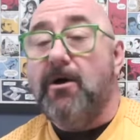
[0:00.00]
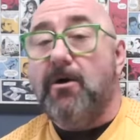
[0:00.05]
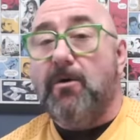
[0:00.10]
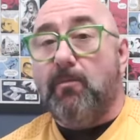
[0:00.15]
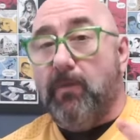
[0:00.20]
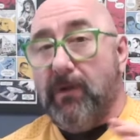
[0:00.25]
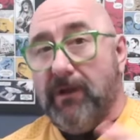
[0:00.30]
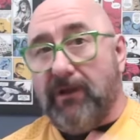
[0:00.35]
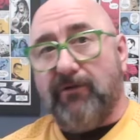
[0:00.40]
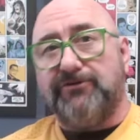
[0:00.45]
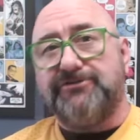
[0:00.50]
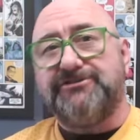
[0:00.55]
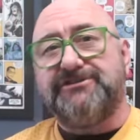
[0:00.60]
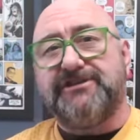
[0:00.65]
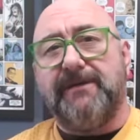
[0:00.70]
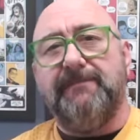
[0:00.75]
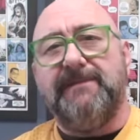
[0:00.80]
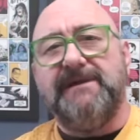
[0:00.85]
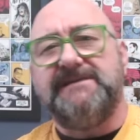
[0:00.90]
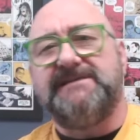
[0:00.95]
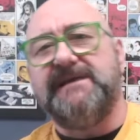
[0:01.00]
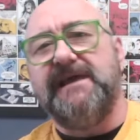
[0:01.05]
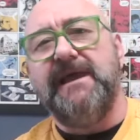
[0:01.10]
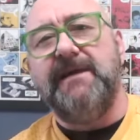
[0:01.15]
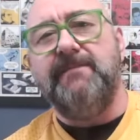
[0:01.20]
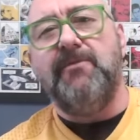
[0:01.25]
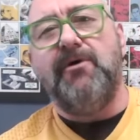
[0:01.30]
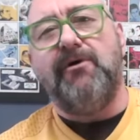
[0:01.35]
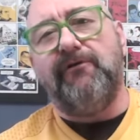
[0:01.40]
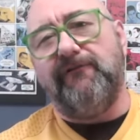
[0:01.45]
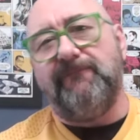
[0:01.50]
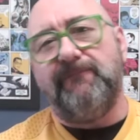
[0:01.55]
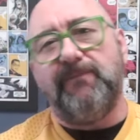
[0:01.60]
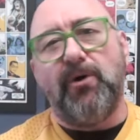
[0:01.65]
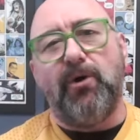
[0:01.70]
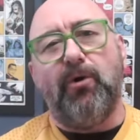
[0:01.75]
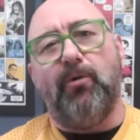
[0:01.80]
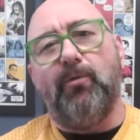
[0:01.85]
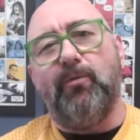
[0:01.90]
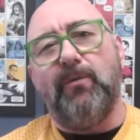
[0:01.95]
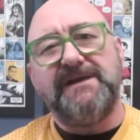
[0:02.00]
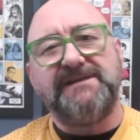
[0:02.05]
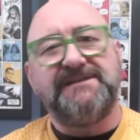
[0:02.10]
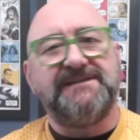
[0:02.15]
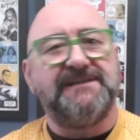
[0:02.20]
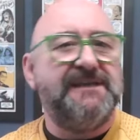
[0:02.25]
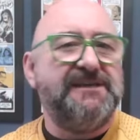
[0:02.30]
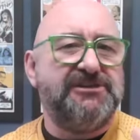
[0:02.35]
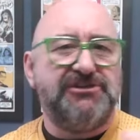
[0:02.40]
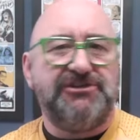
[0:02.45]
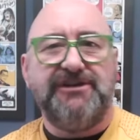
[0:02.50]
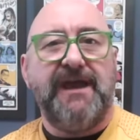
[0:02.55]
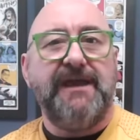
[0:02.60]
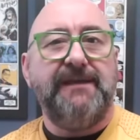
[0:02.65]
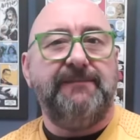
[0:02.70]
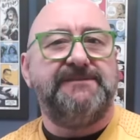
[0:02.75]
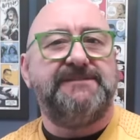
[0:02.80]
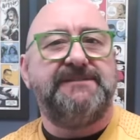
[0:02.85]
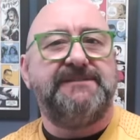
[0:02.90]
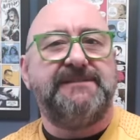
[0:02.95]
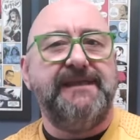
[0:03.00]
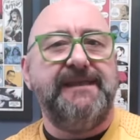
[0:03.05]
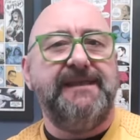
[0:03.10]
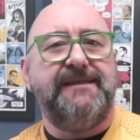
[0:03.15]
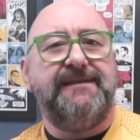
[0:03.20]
We'll also be seeing more of Paul Wesley's James T.